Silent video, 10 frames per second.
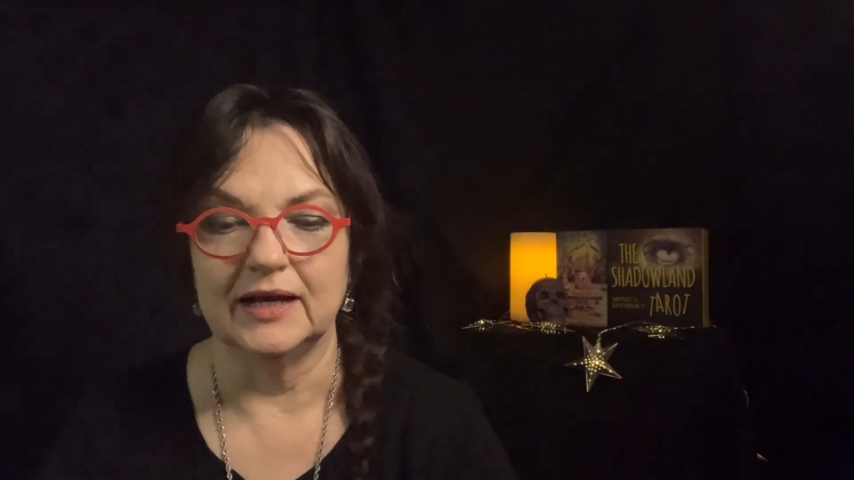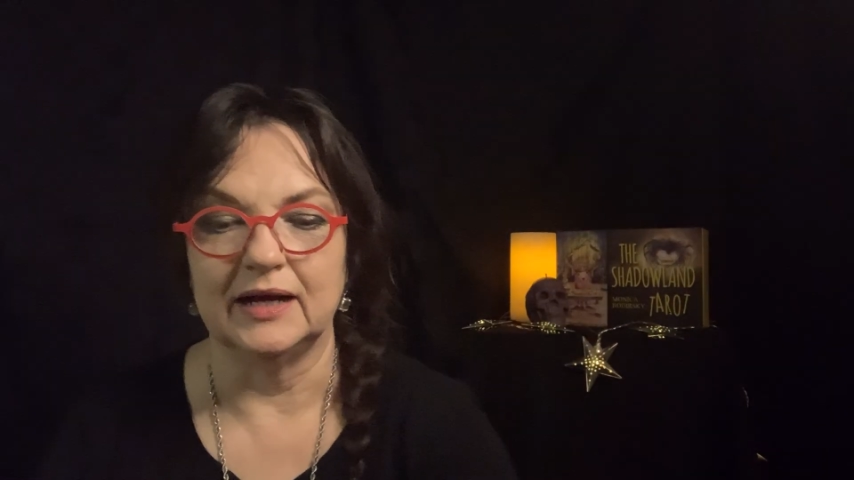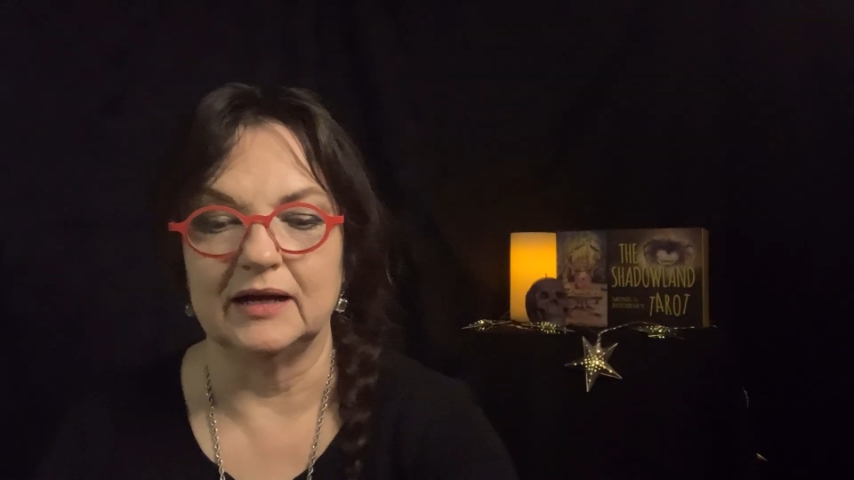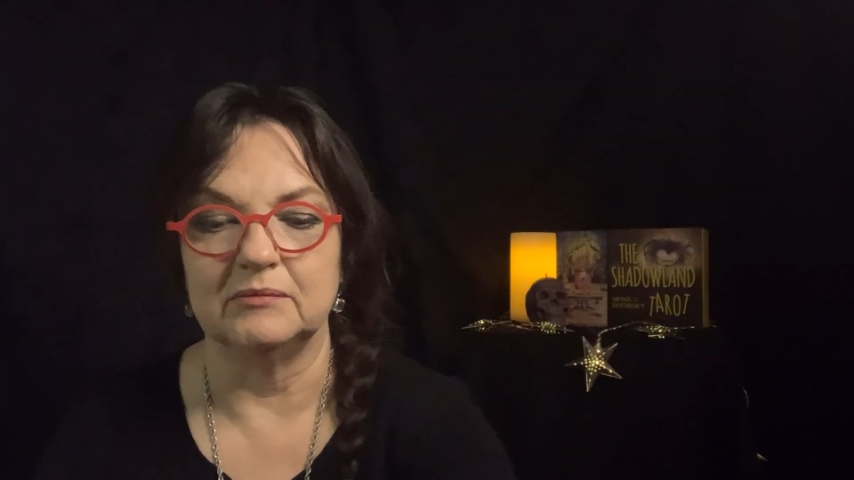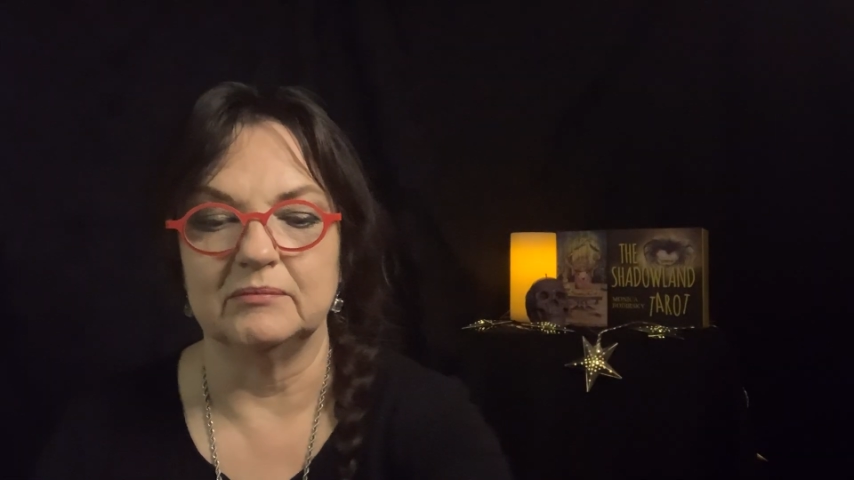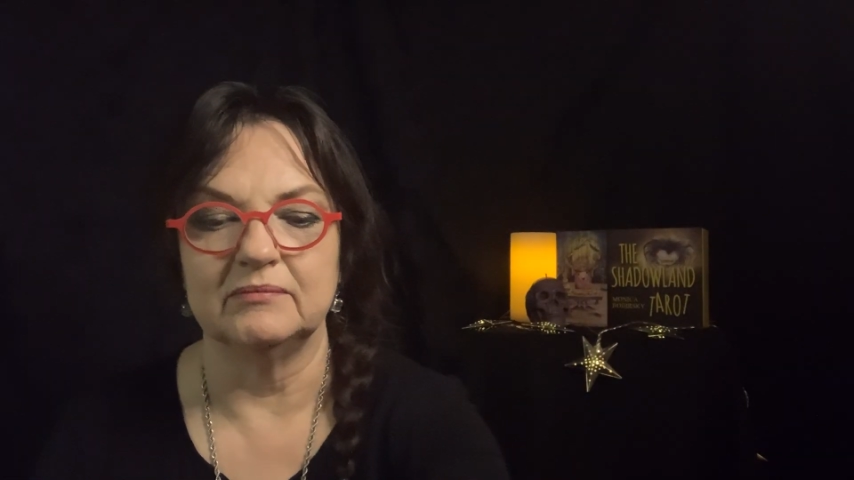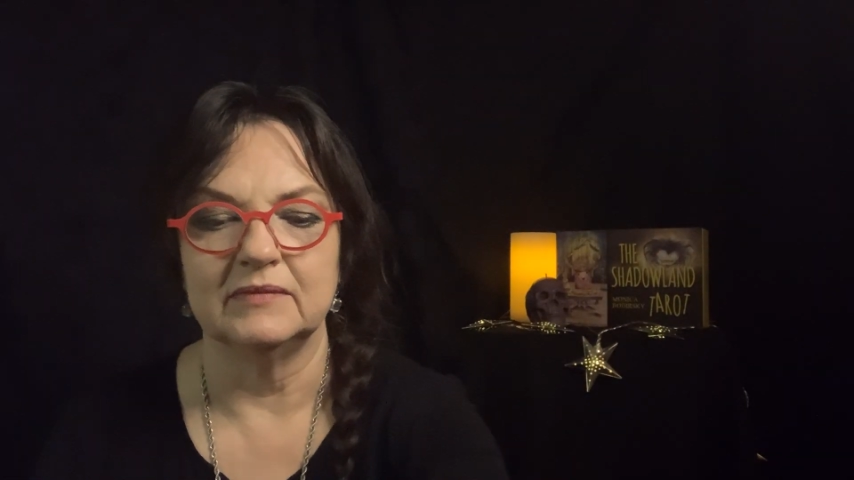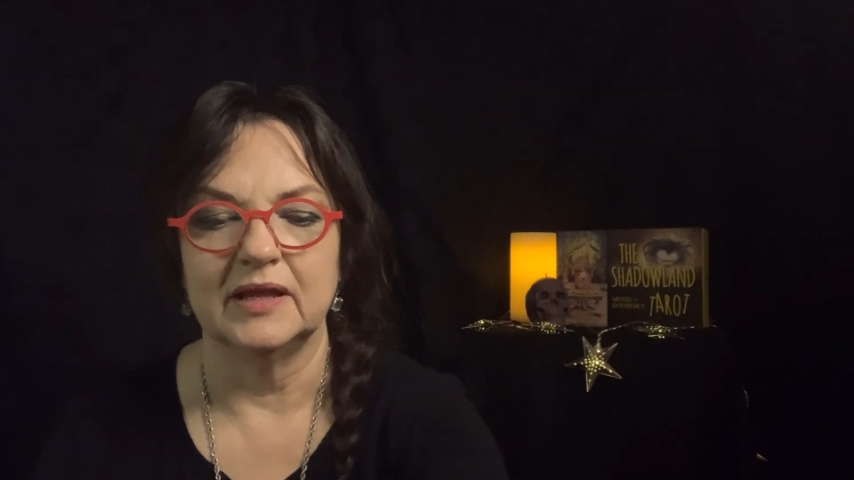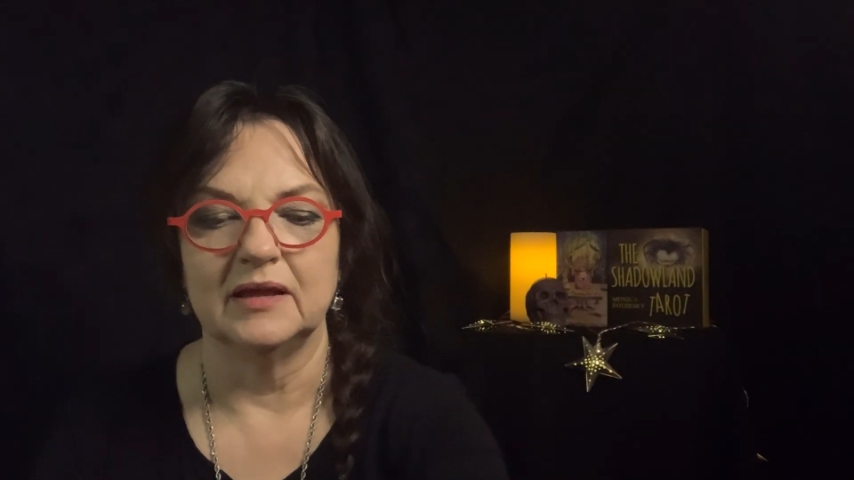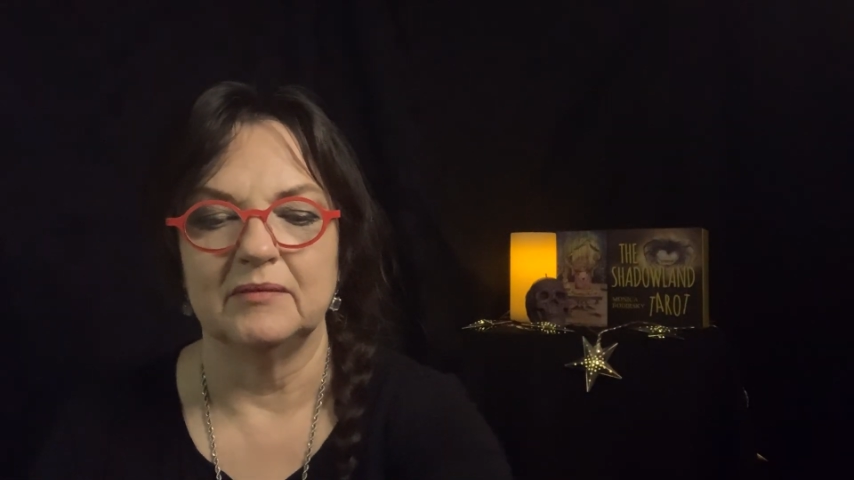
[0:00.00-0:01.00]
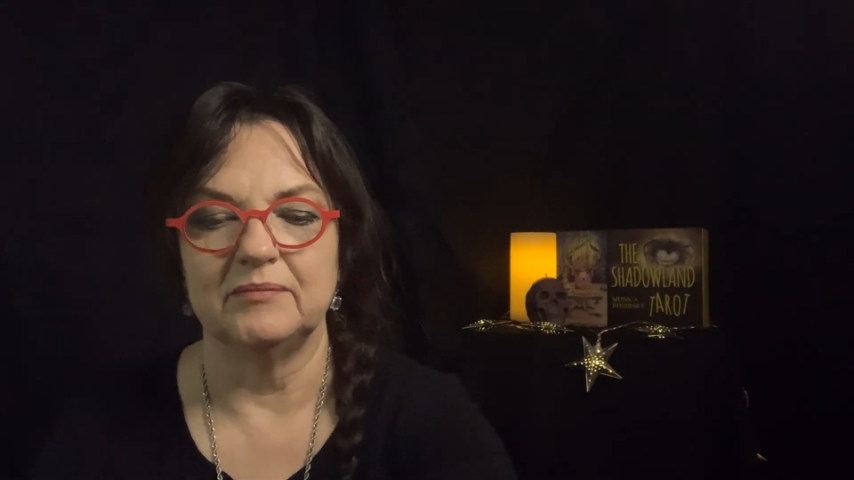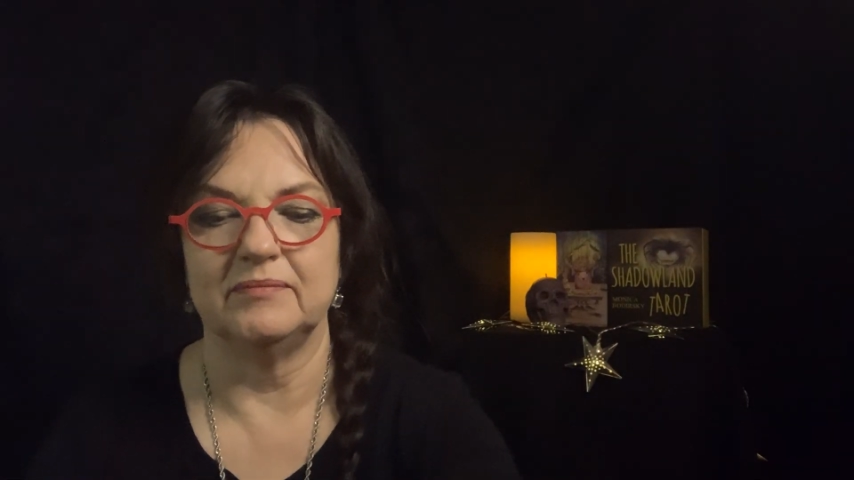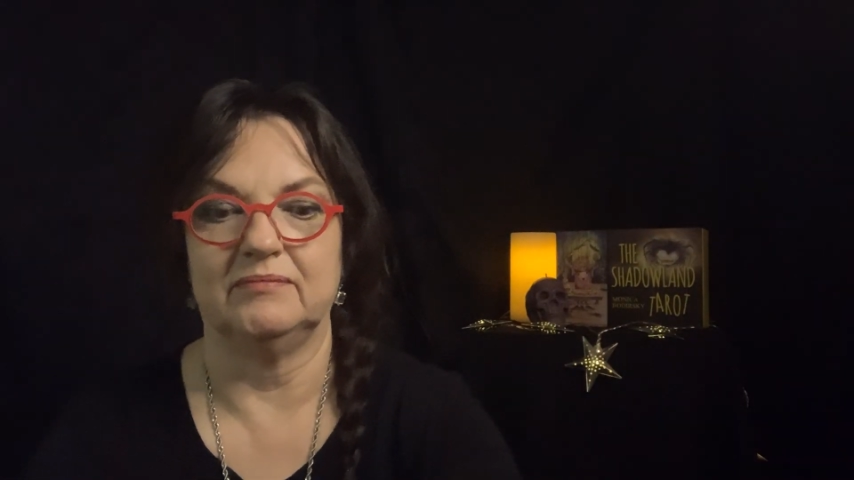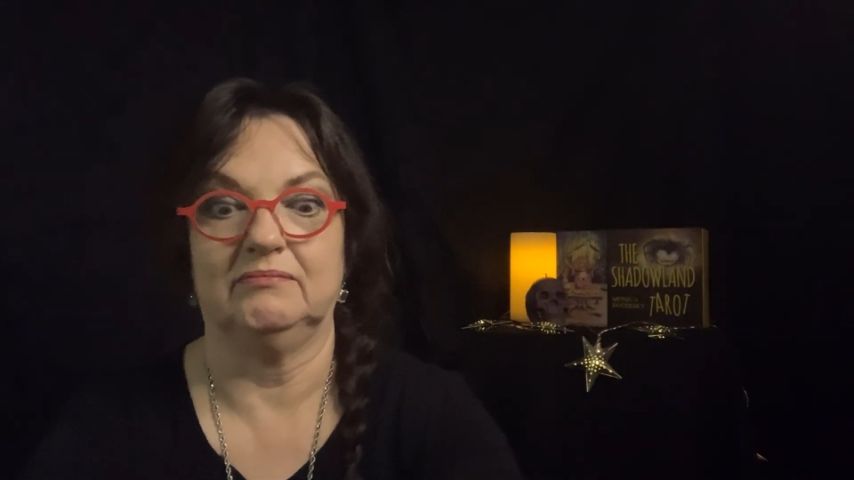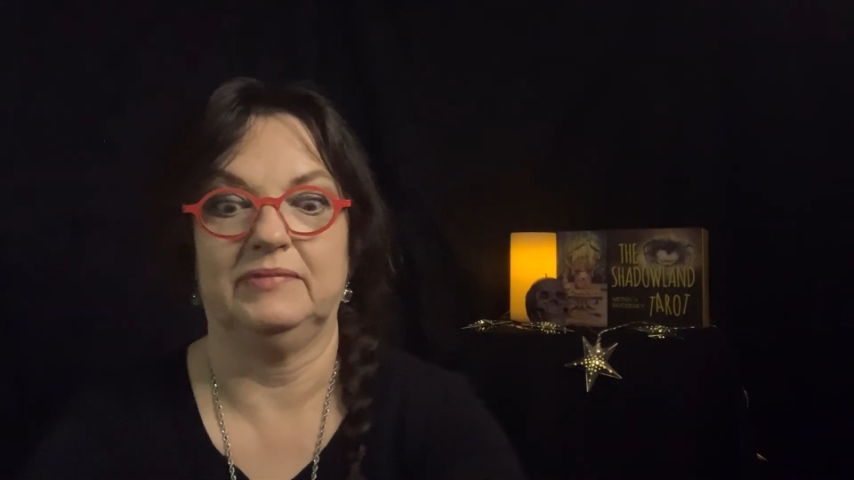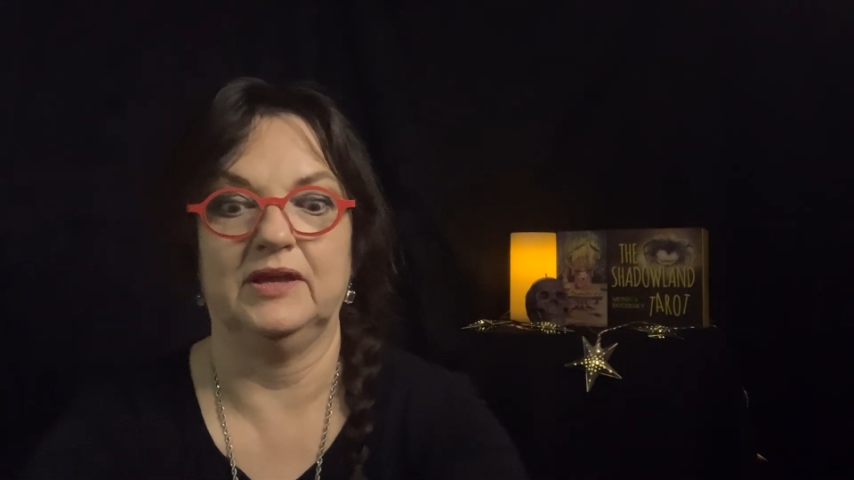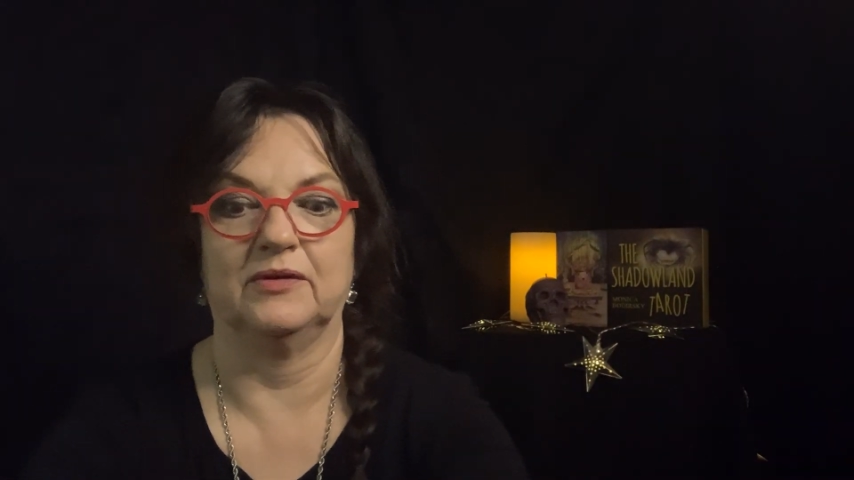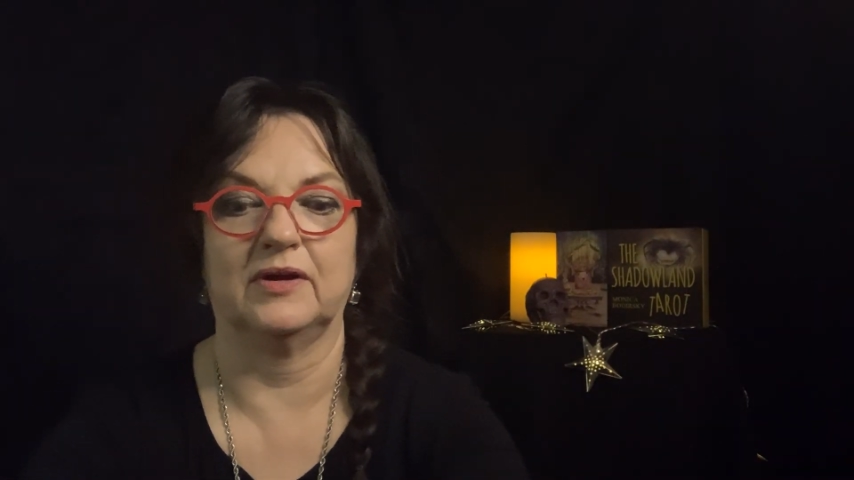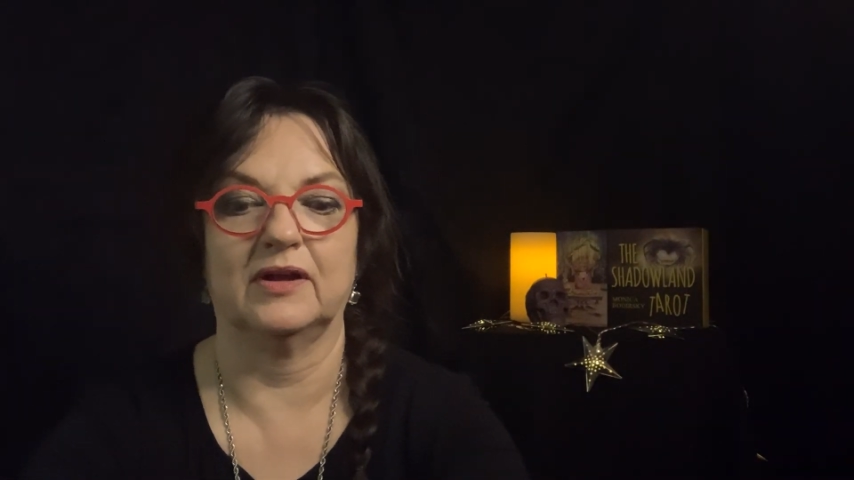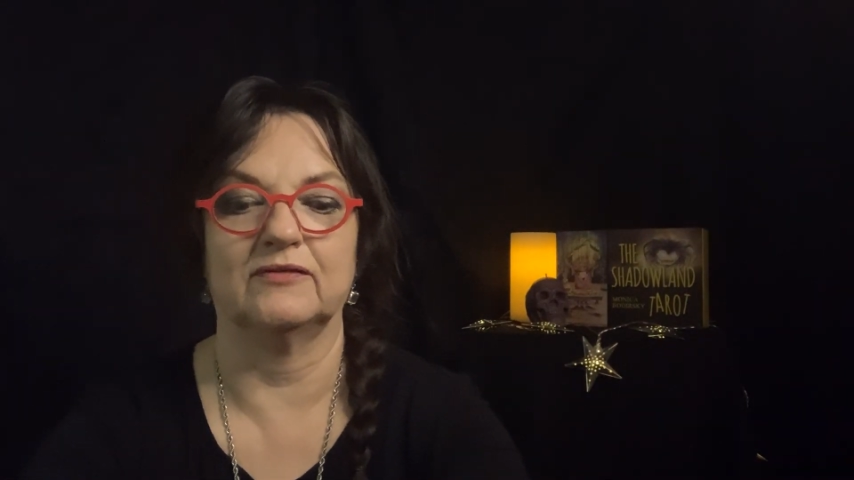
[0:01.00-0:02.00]
you
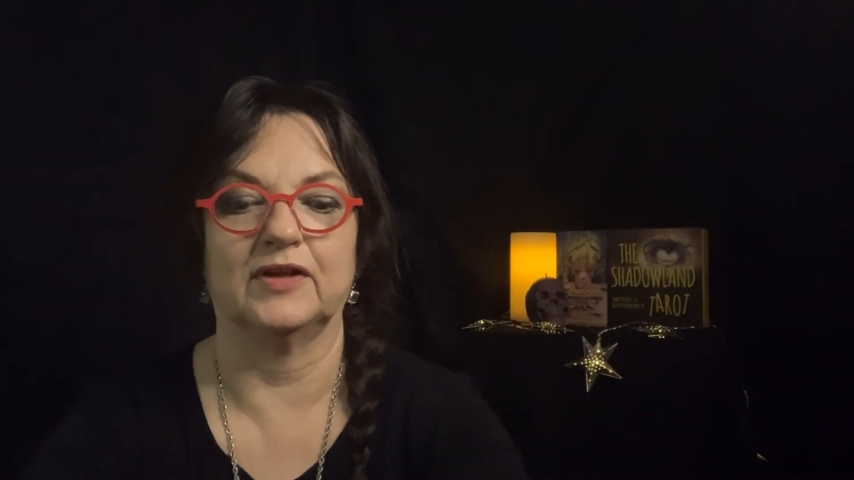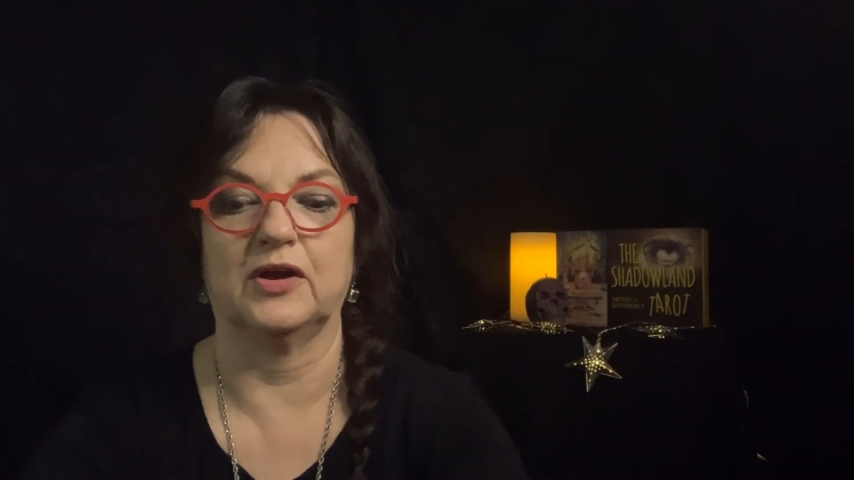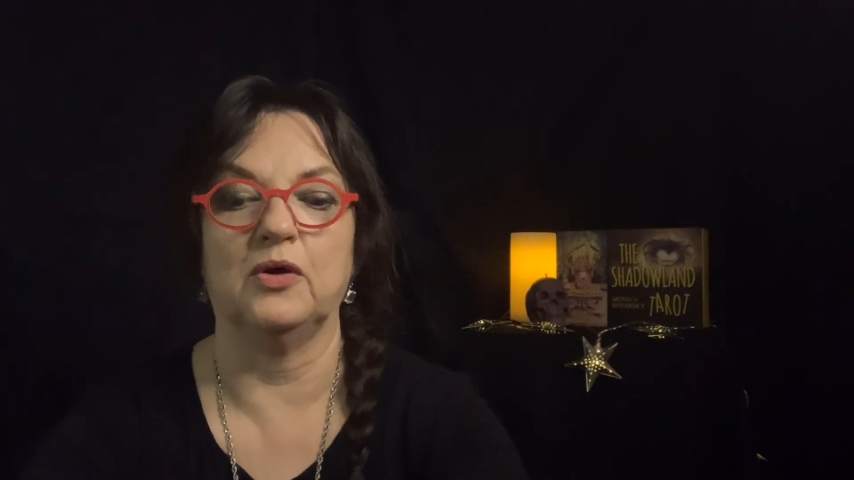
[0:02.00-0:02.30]
know, kind of like,